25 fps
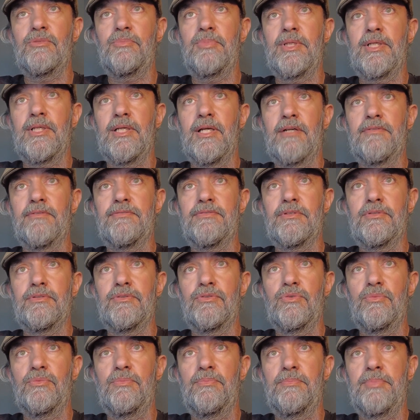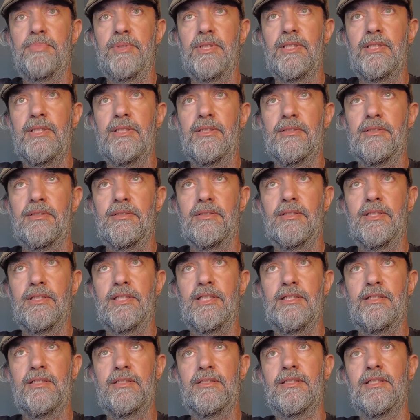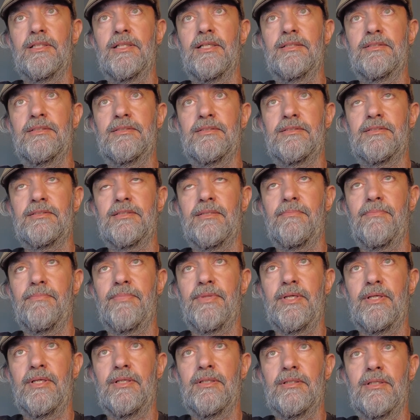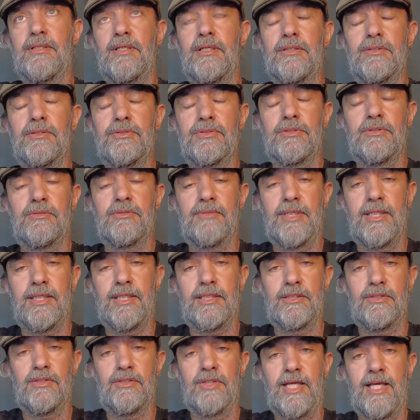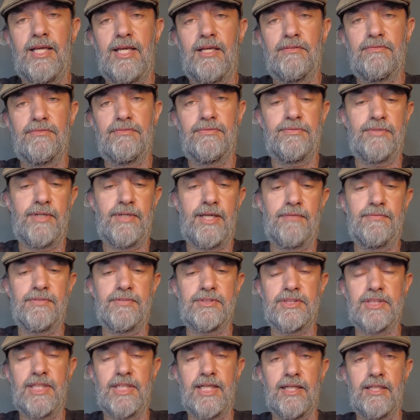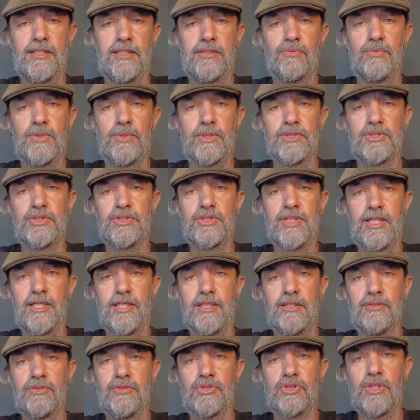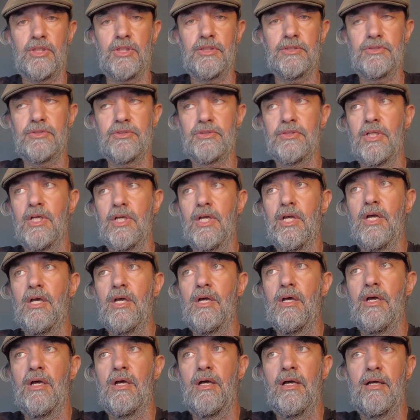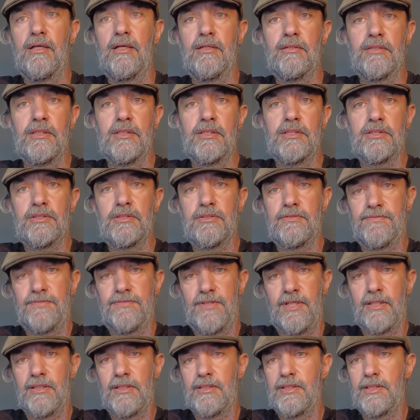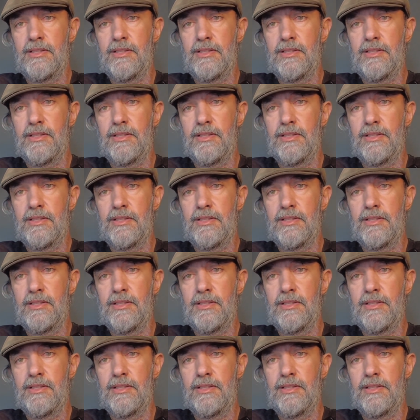be careful to be leaned against something so I can have half a second, 1 second shots, and it's fairly